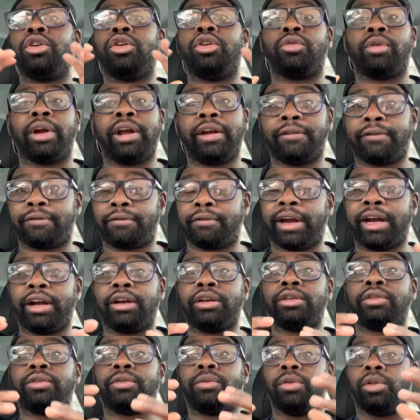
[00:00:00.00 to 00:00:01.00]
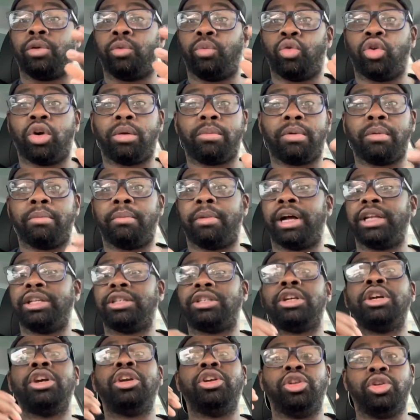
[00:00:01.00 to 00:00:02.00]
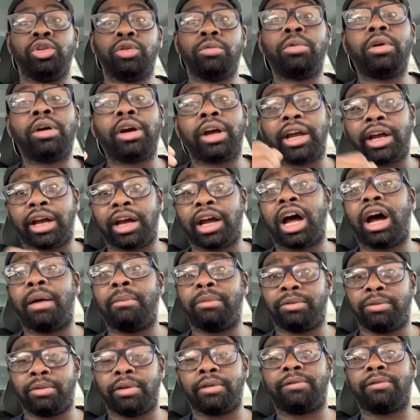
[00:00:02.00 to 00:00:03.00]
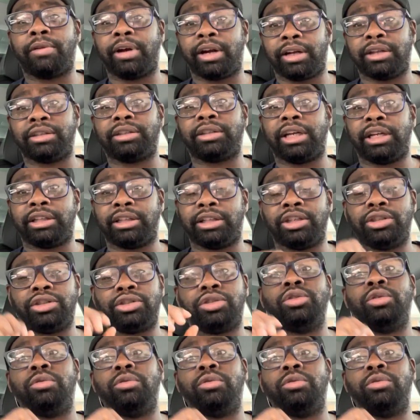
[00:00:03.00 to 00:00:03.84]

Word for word: great fragrance for the warmer months. You will get compliments with a fragrance like this.